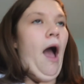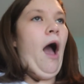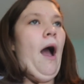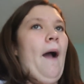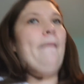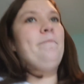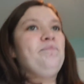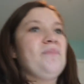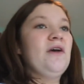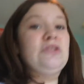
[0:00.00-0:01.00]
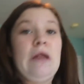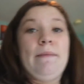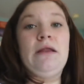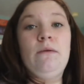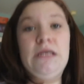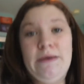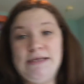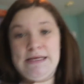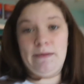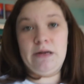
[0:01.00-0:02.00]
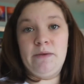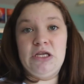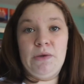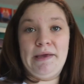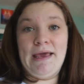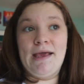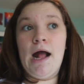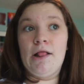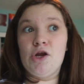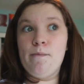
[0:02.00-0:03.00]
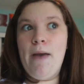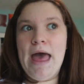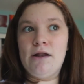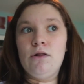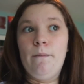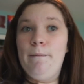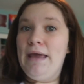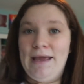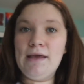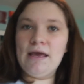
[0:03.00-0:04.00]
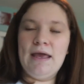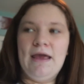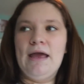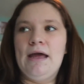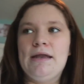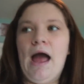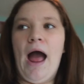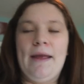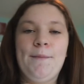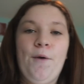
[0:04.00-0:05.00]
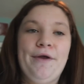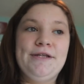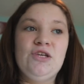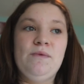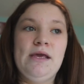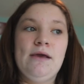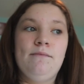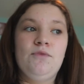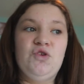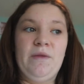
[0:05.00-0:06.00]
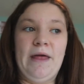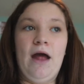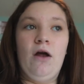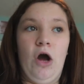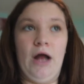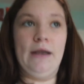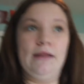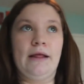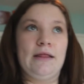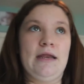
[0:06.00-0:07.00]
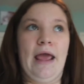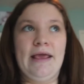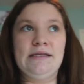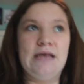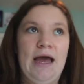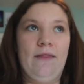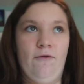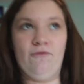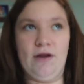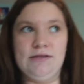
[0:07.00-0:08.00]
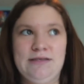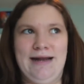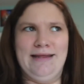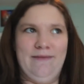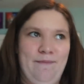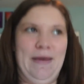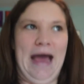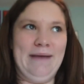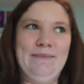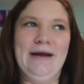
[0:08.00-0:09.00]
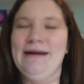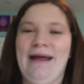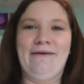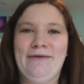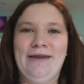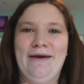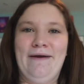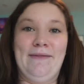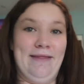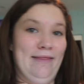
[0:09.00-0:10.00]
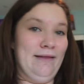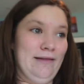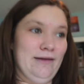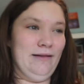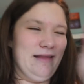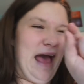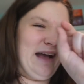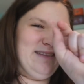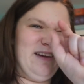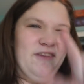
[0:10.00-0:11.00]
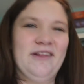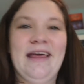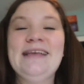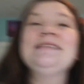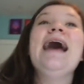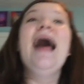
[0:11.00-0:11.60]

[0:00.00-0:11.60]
So what I'm going to be doing is I'm going to be doing a color petal pink, and I'm going to be doing that on like the Nike sign, the front sign, and the back part, I don't really know, and then the little aglet on the lace.